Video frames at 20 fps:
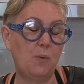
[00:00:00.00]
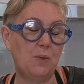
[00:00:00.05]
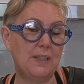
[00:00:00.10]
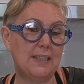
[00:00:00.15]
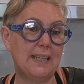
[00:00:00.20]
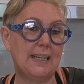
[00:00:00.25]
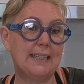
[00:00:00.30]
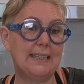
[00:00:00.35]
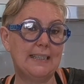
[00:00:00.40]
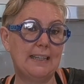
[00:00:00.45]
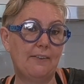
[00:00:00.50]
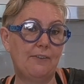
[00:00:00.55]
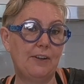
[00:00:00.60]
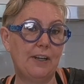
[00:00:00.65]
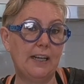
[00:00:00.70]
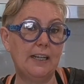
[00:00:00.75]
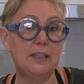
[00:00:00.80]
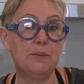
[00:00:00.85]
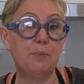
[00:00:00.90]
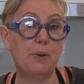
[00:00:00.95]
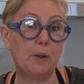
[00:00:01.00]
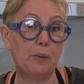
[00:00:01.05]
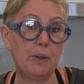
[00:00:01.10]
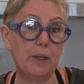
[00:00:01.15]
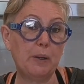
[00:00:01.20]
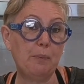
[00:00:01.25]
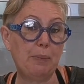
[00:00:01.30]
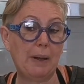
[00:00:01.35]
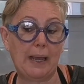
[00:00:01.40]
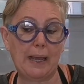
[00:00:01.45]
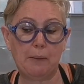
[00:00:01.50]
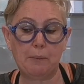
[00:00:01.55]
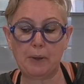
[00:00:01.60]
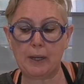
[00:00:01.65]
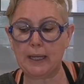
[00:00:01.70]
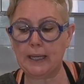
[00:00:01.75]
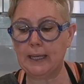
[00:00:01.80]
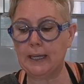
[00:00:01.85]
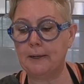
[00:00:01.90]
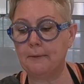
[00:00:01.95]
7 eggs, but I'm going to play it
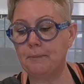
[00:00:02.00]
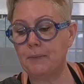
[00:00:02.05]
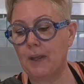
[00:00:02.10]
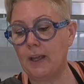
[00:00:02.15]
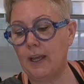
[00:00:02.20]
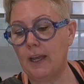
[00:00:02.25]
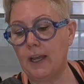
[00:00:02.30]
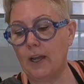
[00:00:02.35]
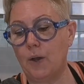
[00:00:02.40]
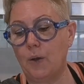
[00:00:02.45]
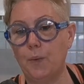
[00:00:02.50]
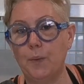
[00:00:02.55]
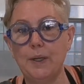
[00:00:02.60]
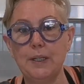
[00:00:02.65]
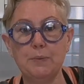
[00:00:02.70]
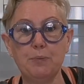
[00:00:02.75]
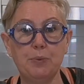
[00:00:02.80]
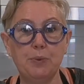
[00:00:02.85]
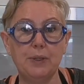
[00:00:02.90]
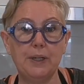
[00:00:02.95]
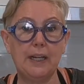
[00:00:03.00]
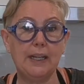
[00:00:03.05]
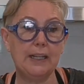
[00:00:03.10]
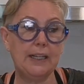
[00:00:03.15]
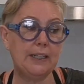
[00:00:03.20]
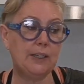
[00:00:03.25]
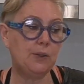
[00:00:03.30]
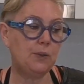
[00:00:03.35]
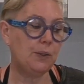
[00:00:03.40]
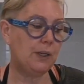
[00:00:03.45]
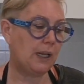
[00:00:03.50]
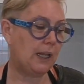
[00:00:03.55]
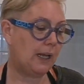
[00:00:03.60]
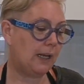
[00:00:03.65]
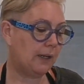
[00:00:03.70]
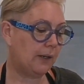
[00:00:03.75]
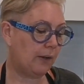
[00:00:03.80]
by ear. Always put a little glug